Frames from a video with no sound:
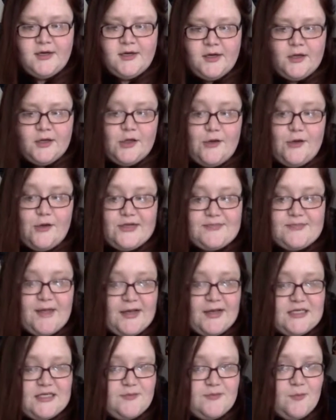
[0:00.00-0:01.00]
Noticed my
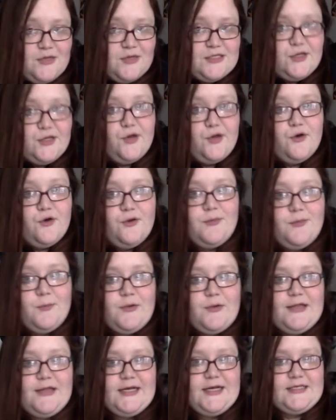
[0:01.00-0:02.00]
husband wasn't home and
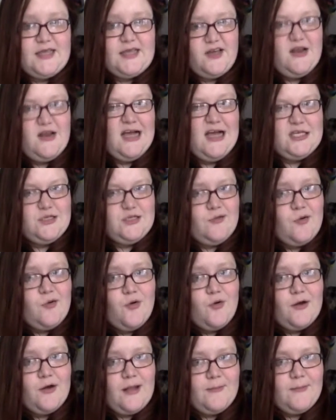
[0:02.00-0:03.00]
realized I could actually
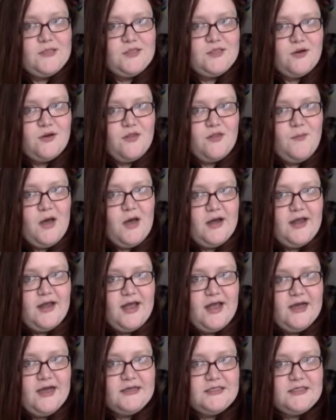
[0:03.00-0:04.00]
record an episode of the
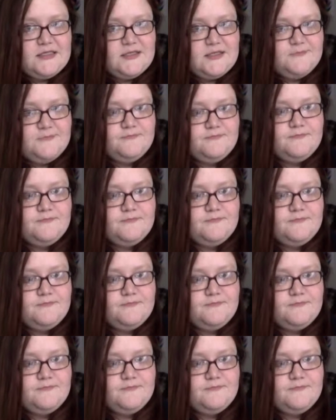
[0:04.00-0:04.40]
podcast.